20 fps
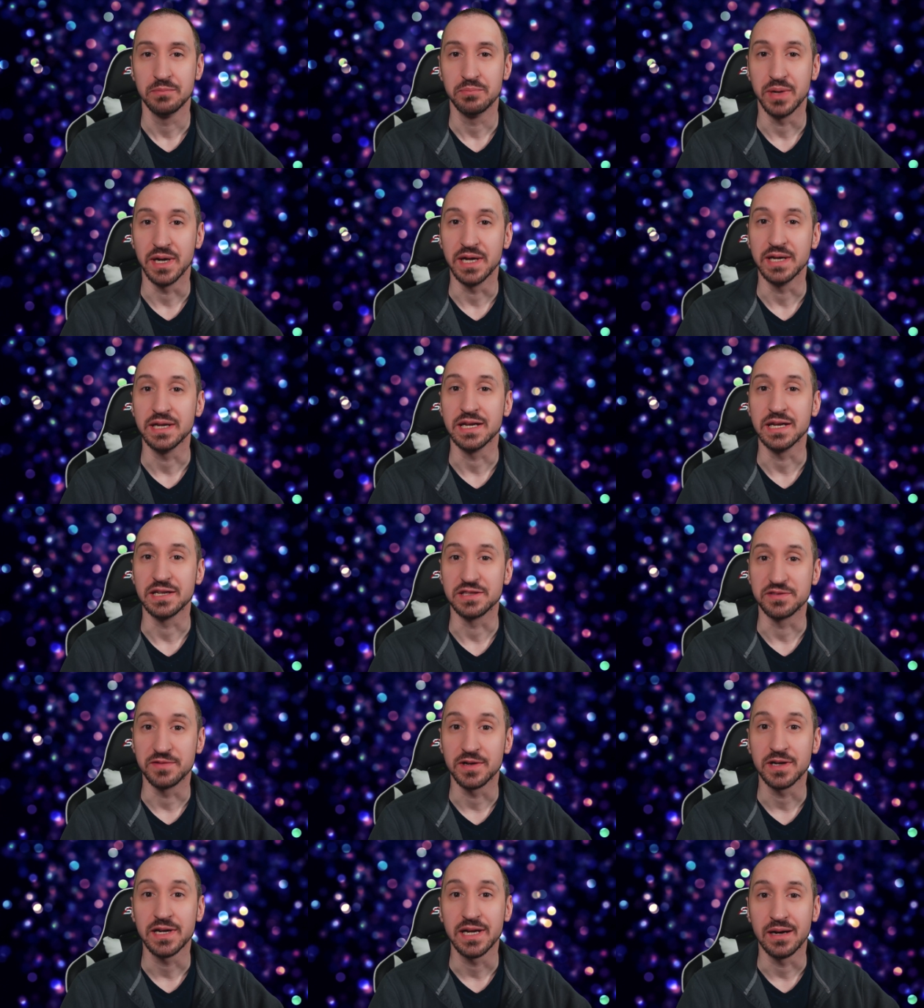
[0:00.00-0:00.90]
but it's
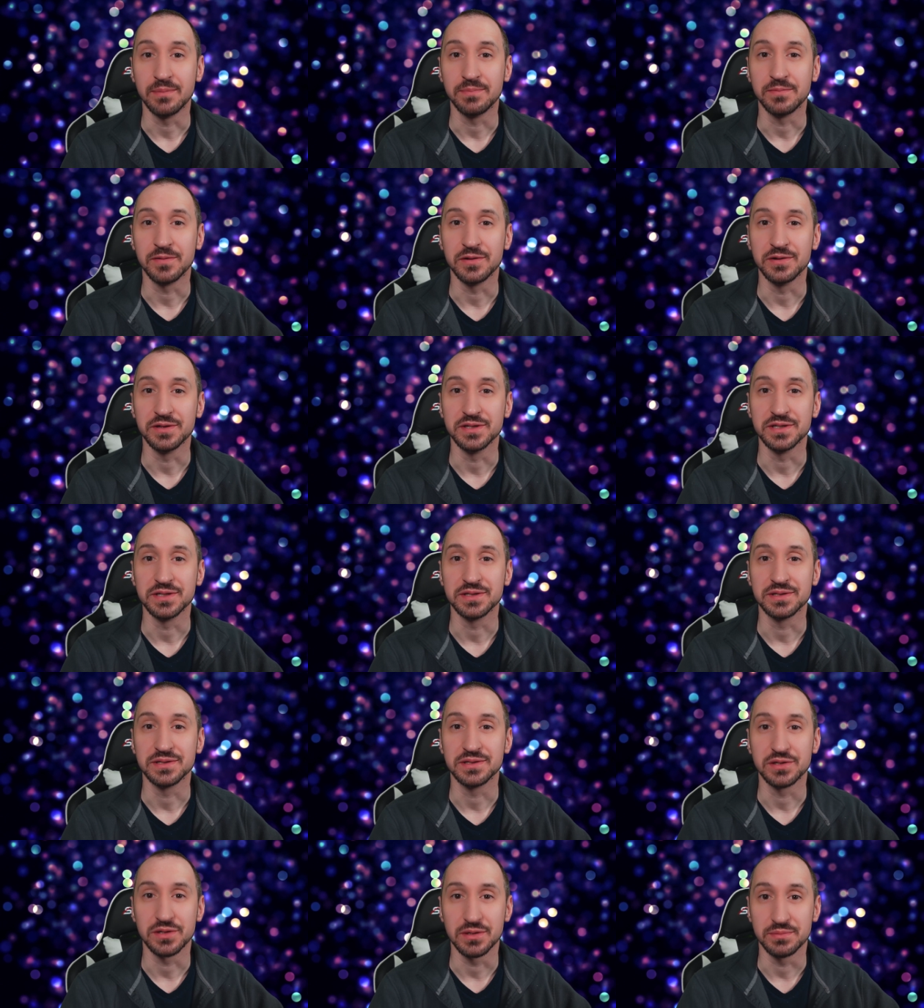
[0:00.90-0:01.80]
very helpful in
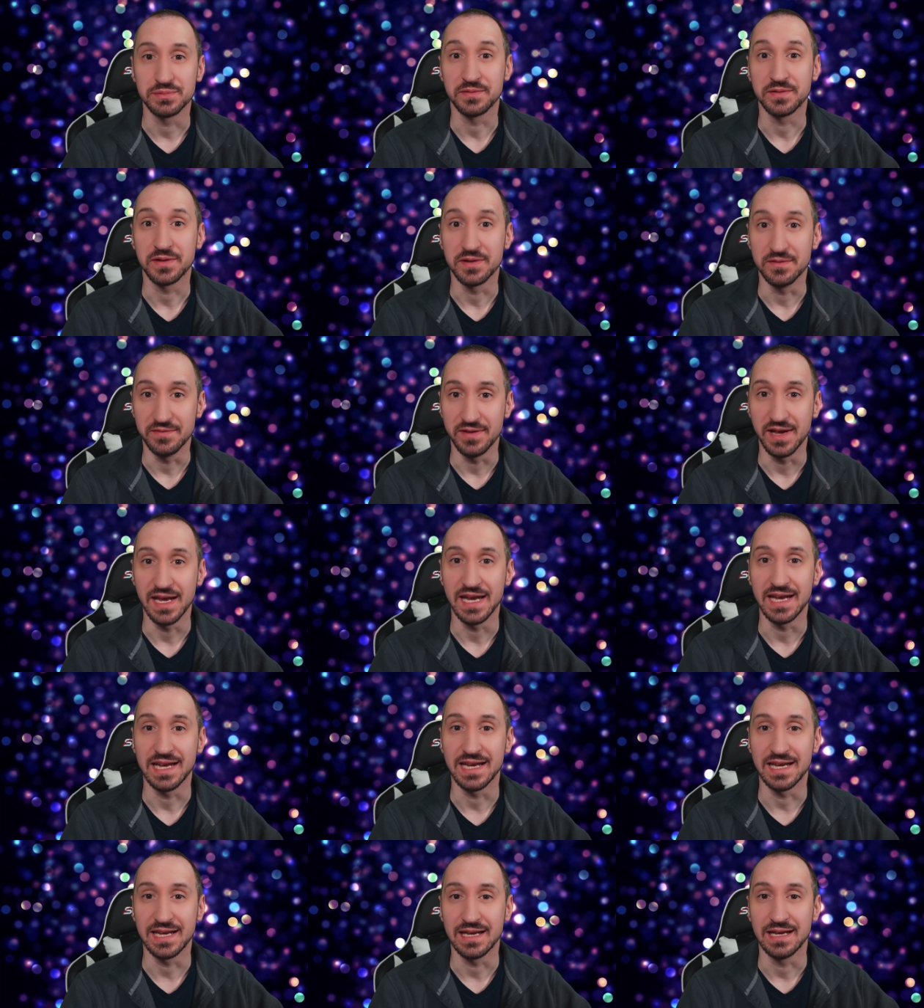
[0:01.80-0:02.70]
terms of
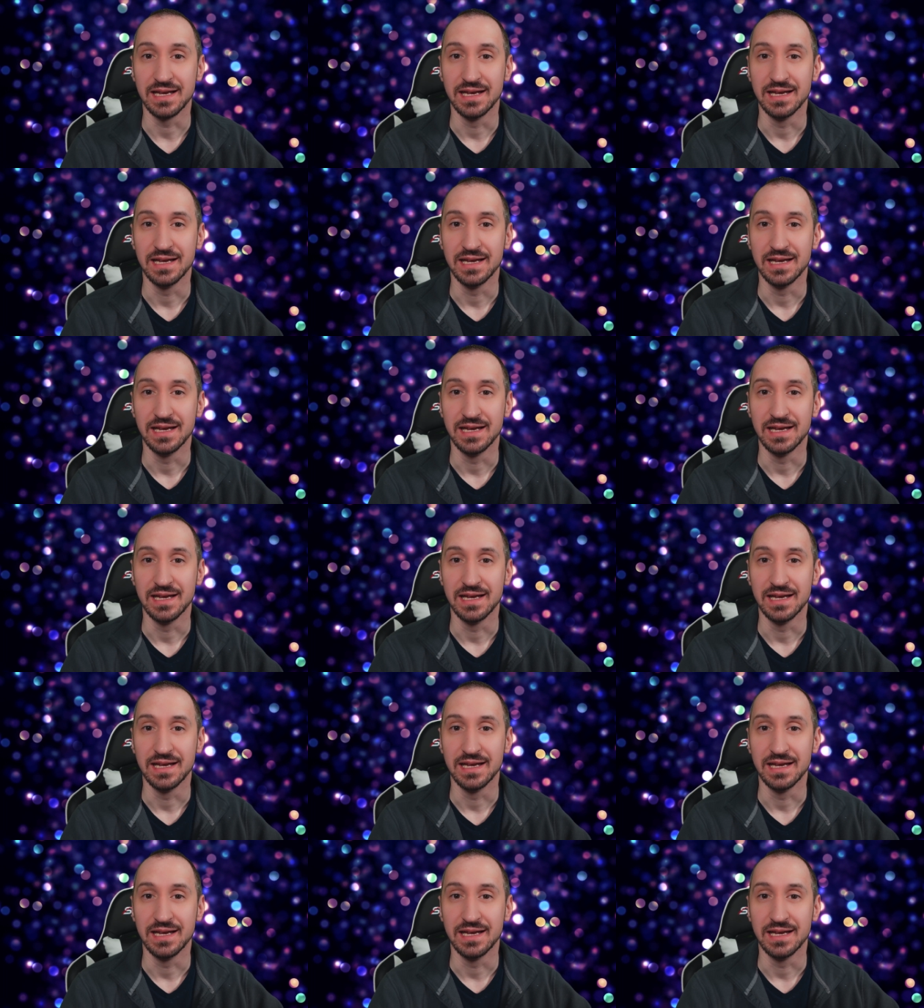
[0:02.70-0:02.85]
conveying